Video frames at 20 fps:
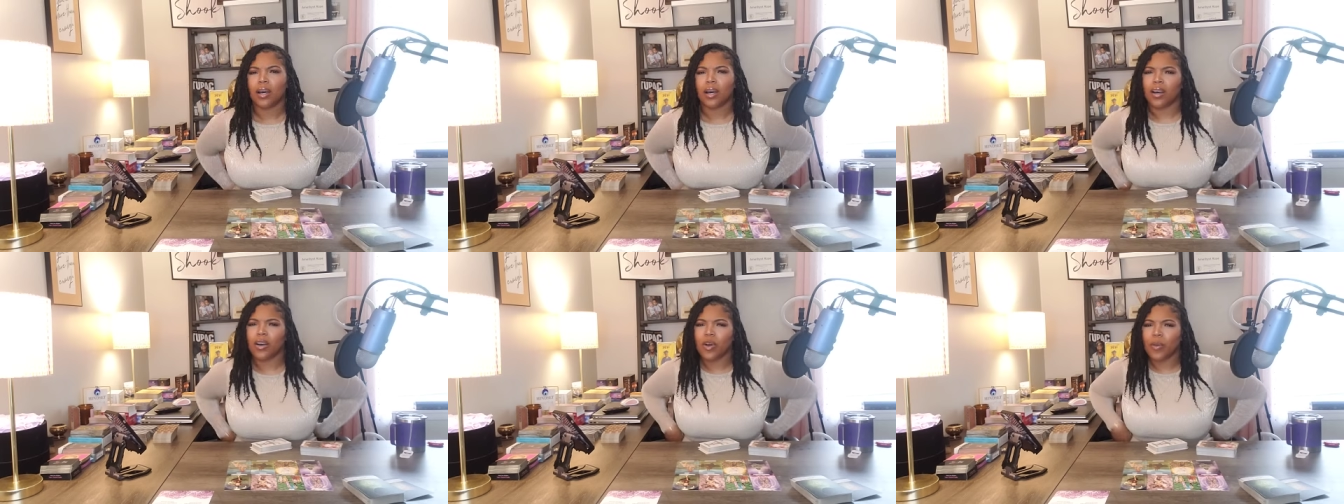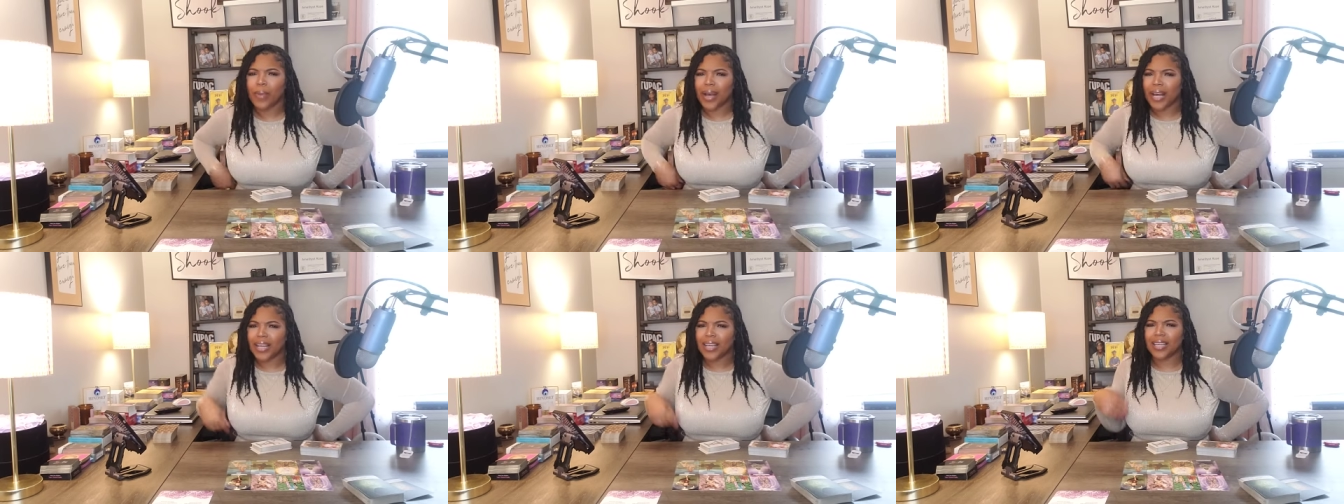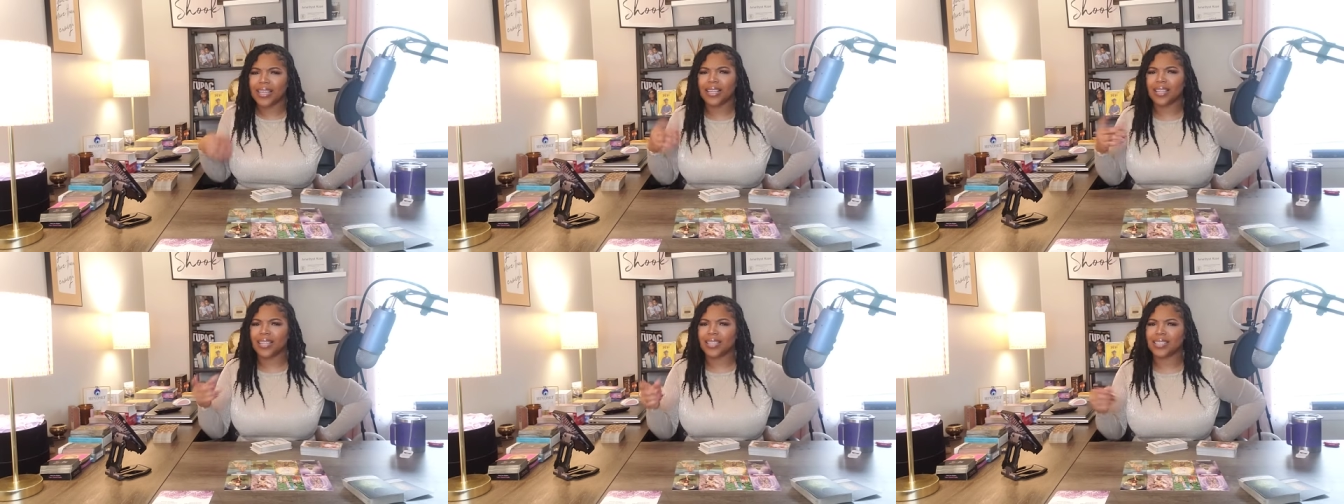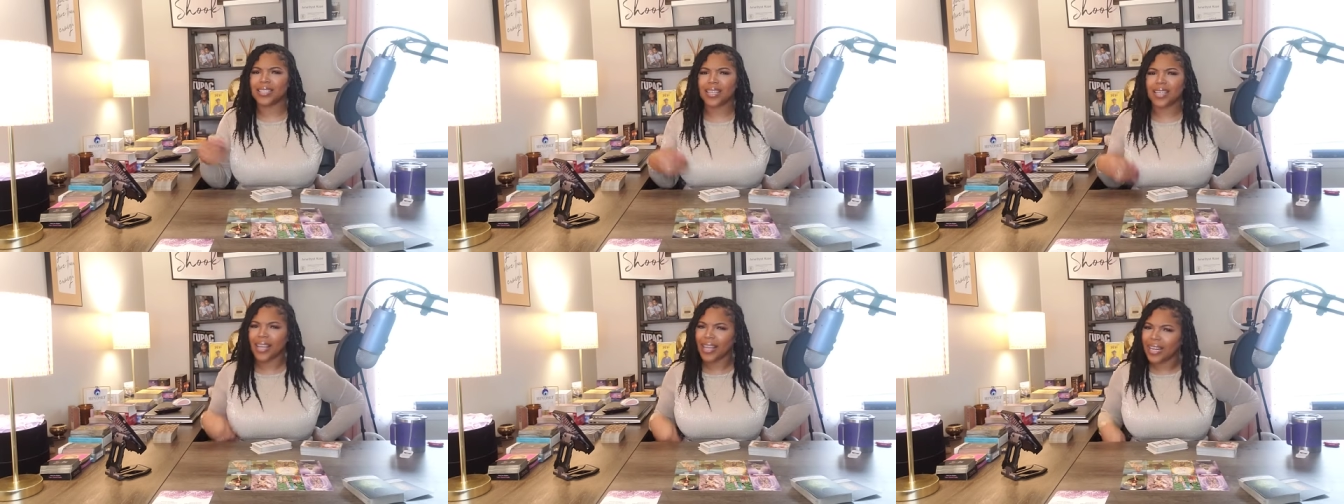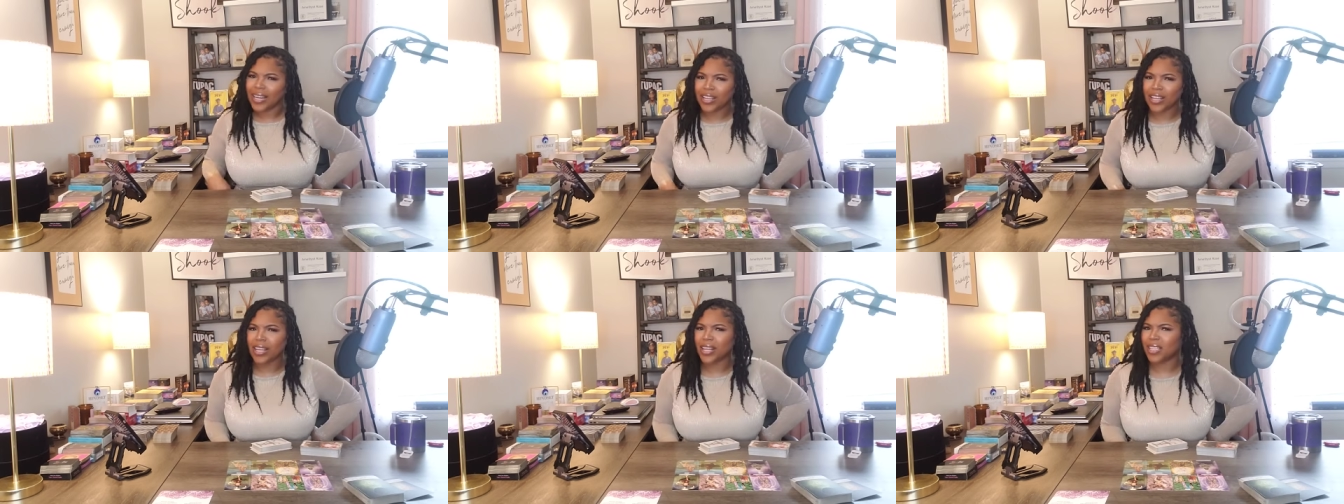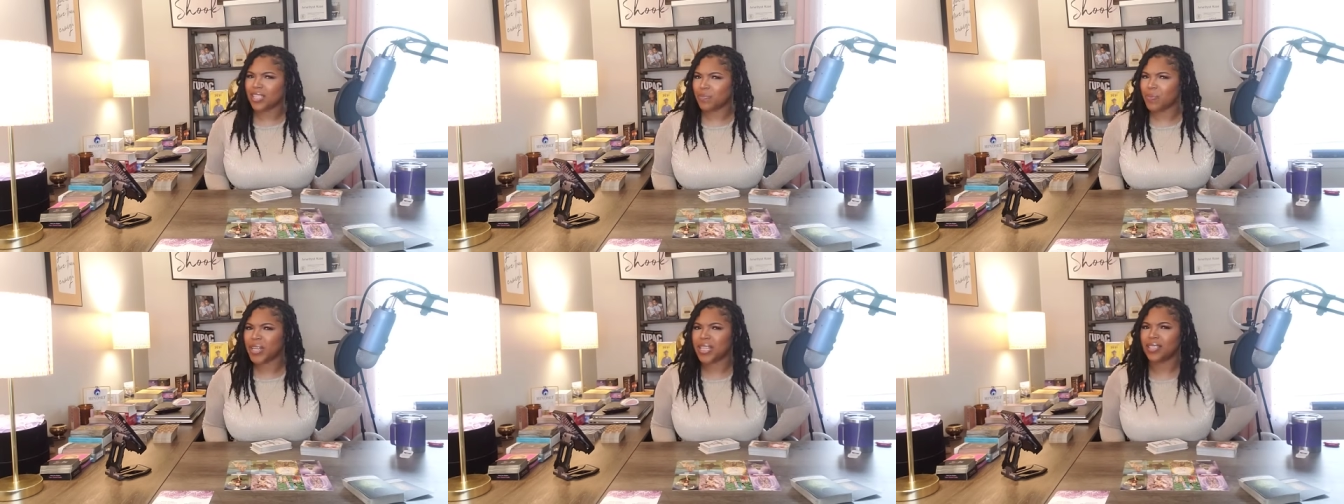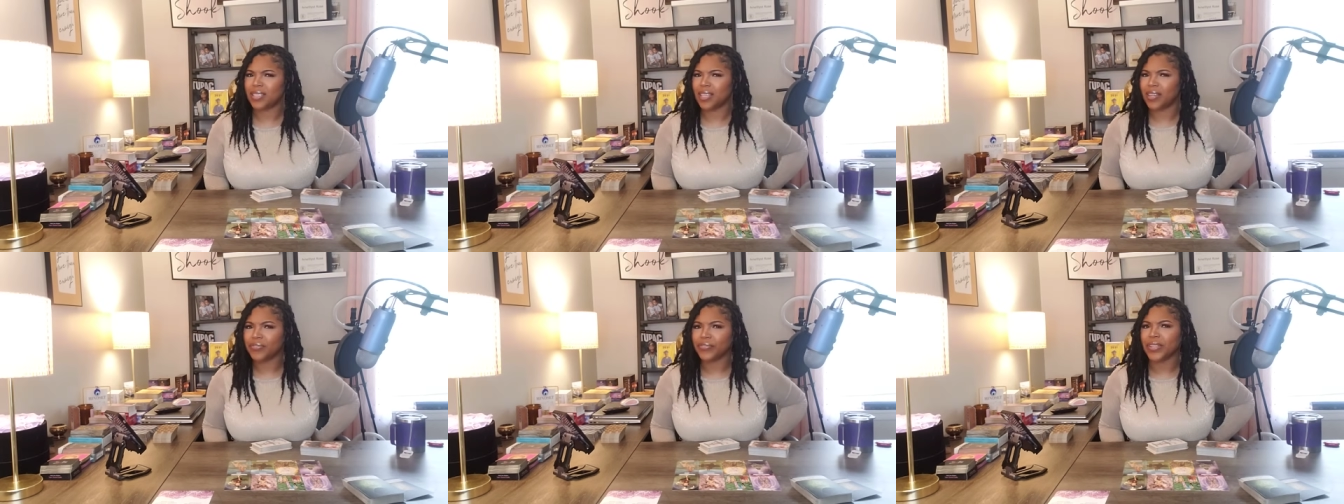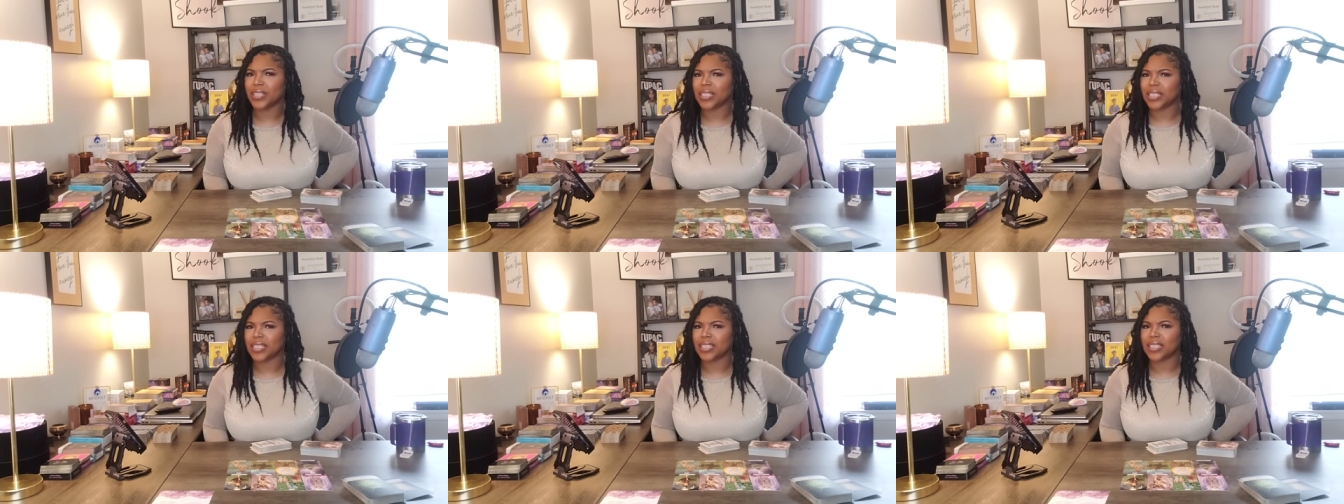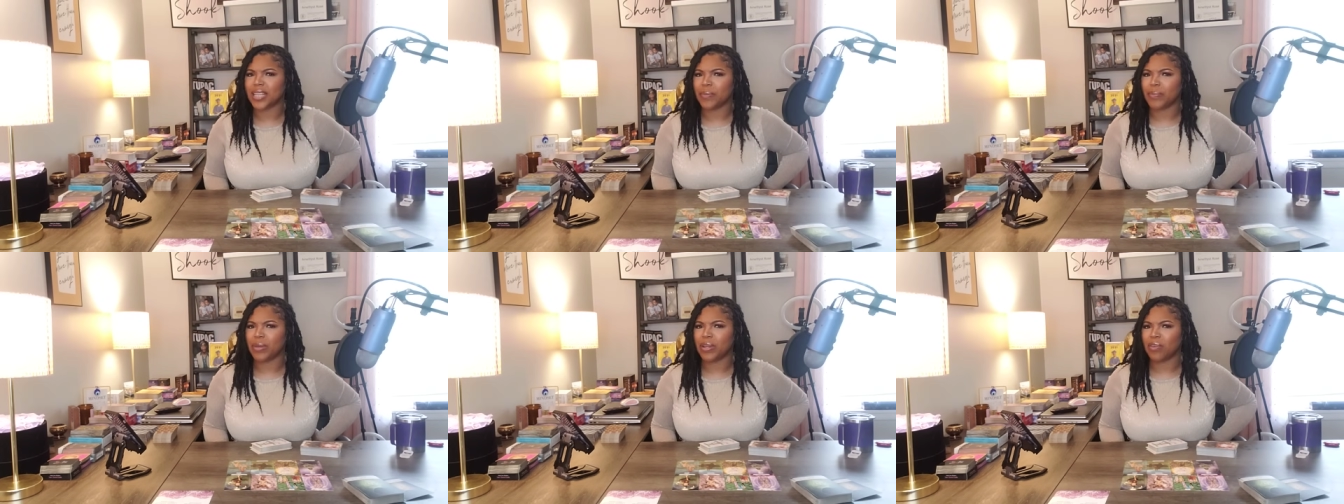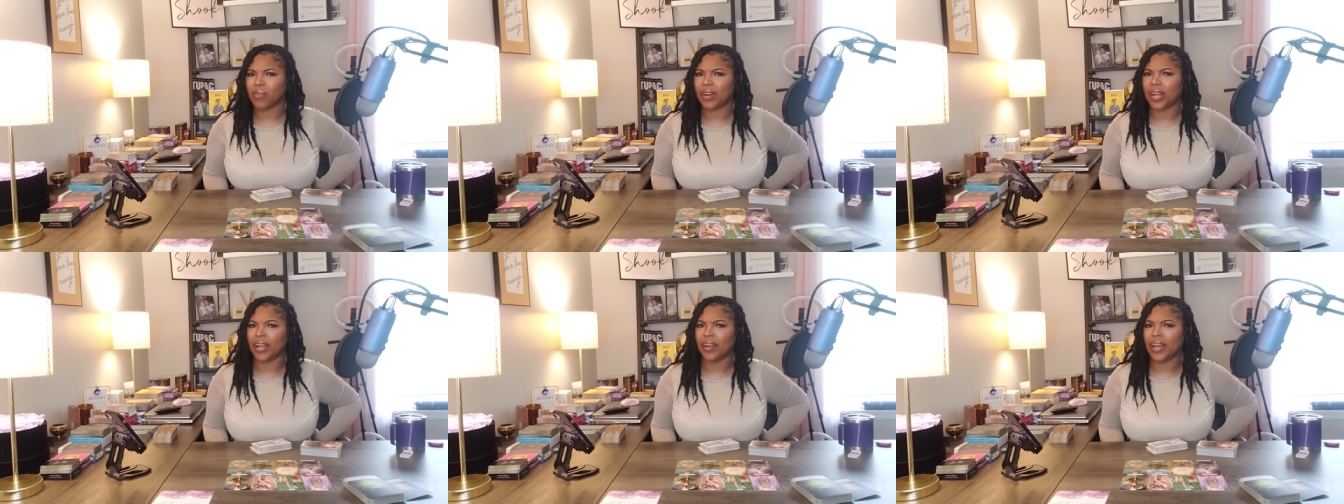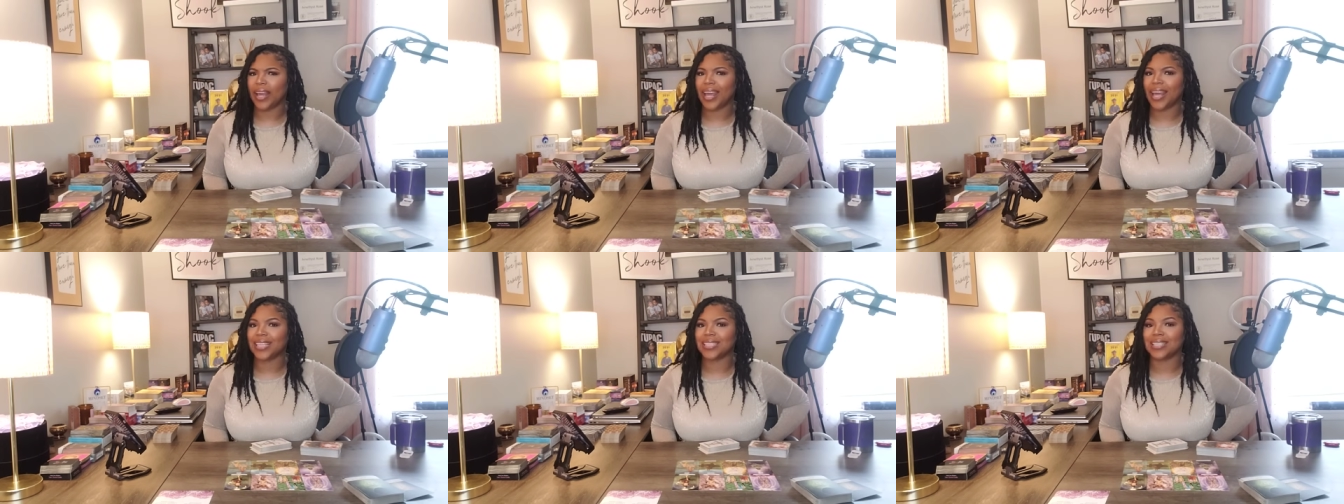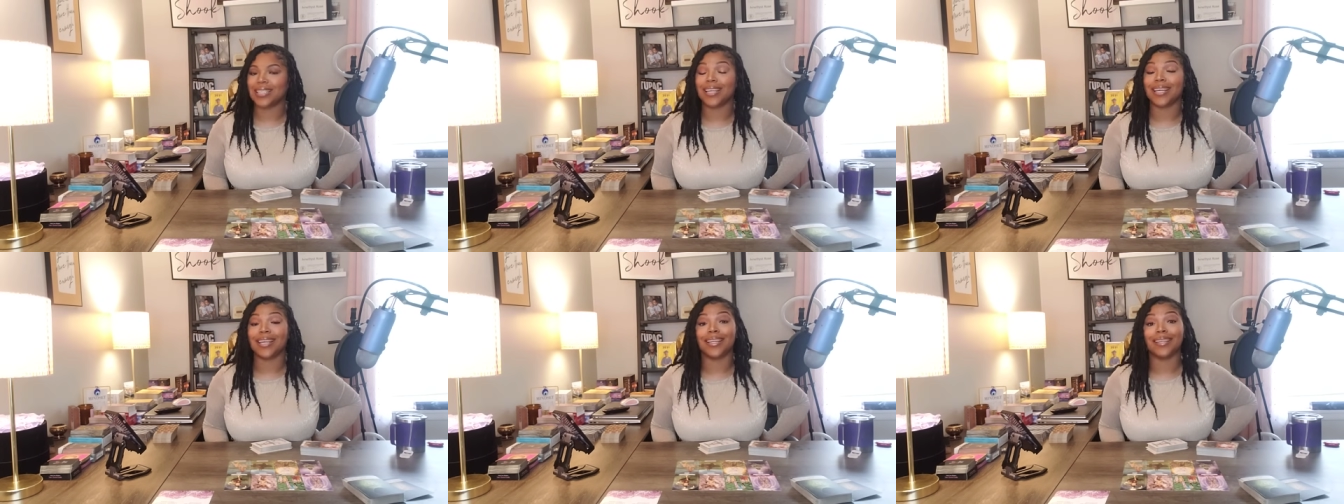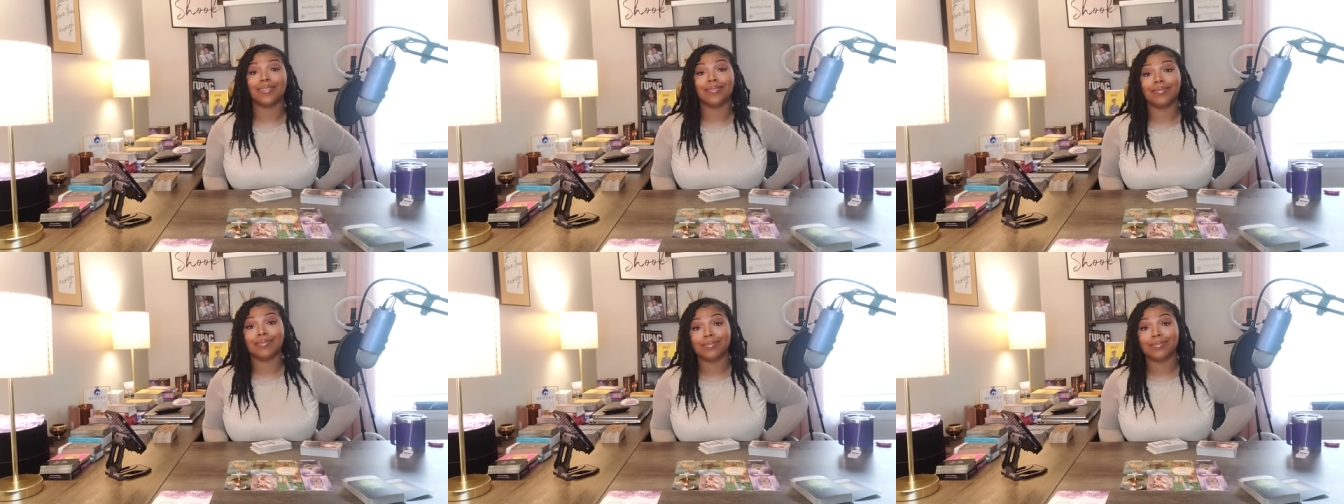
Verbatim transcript: Oh my goodness, it ain't it's been different since they've been around, hasn't it?